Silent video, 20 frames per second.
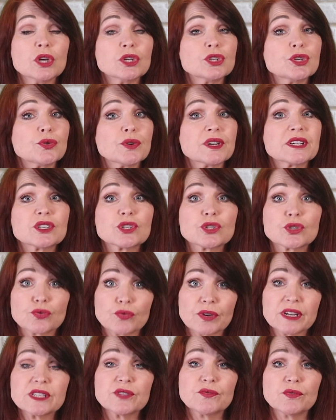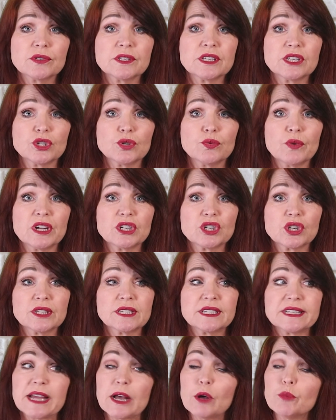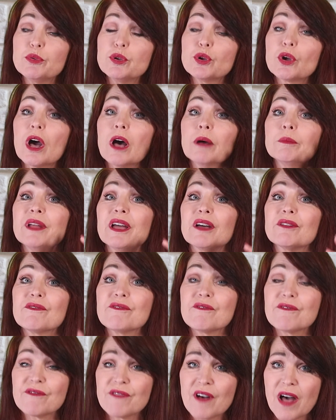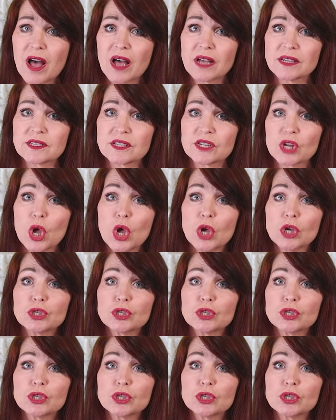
during stressful situations to help you calm down fast.